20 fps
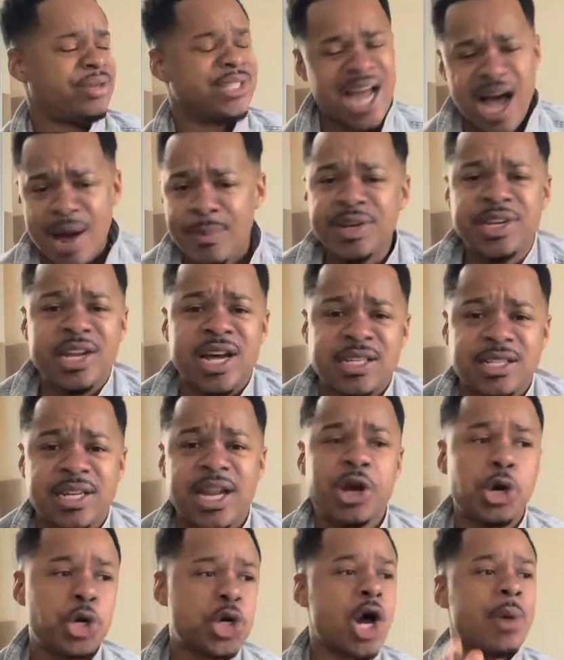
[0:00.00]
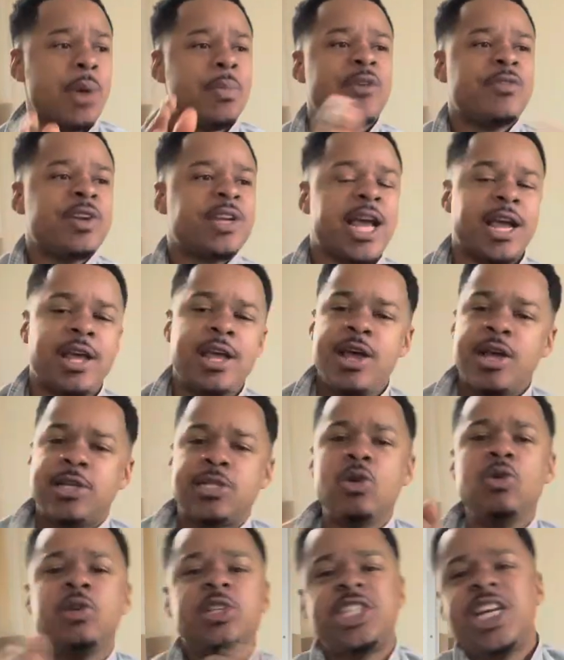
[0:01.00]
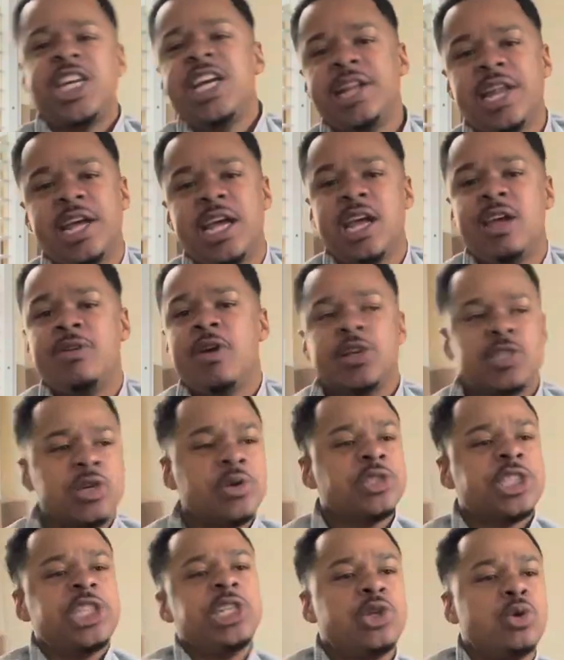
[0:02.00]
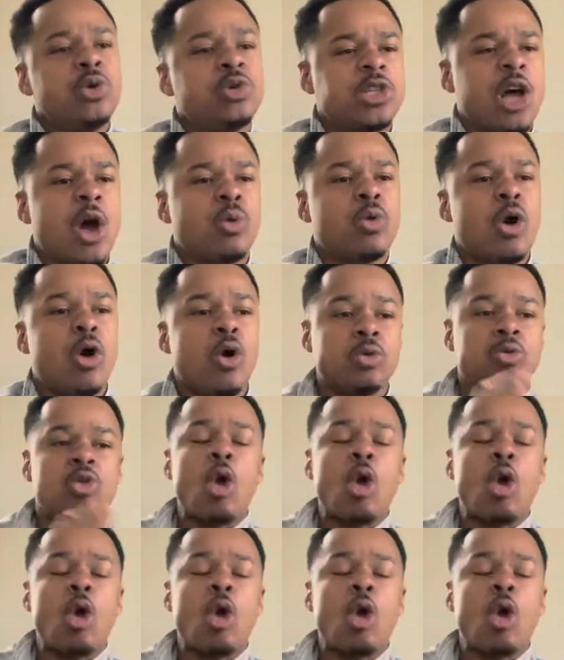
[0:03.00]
dime a dozen. They gonna come every day. Soon as she leave, soon as she do something wrong,